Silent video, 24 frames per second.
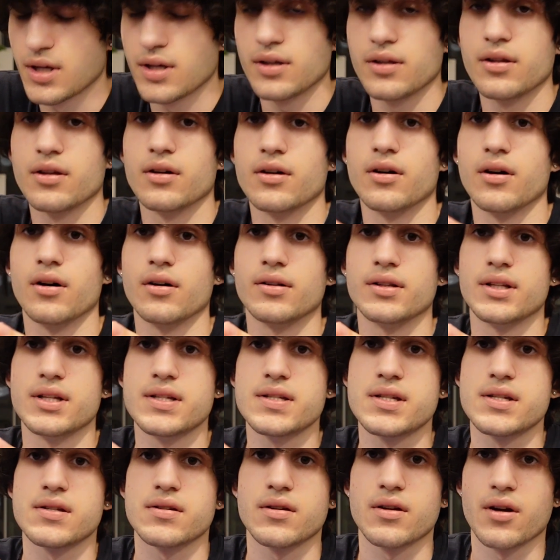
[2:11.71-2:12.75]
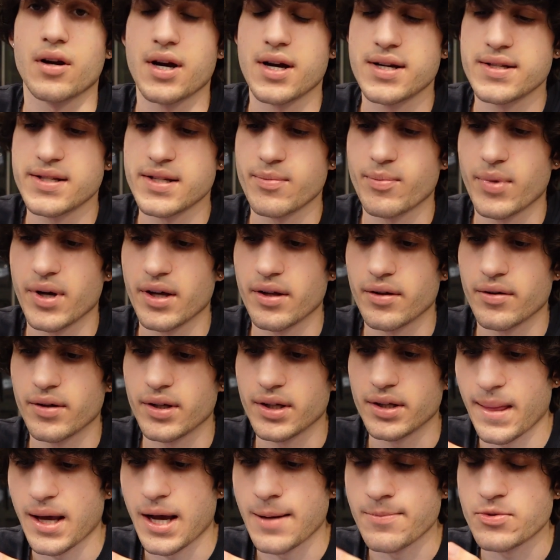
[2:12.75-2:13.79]
Yo, this is crazy, by the
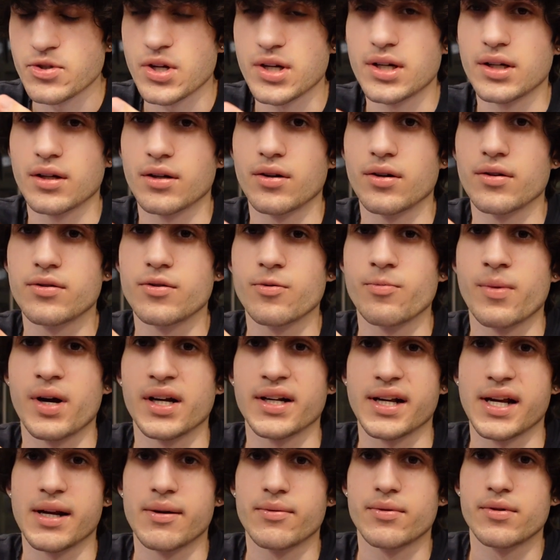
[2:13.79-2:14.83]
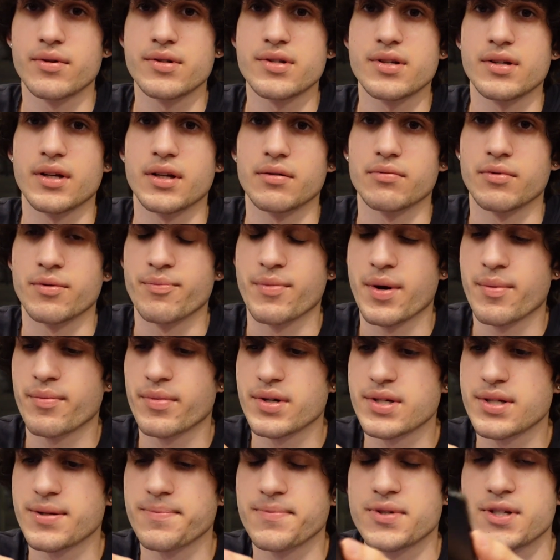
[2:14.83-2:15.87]
way. I'm trying to go through my camera roll to like remember some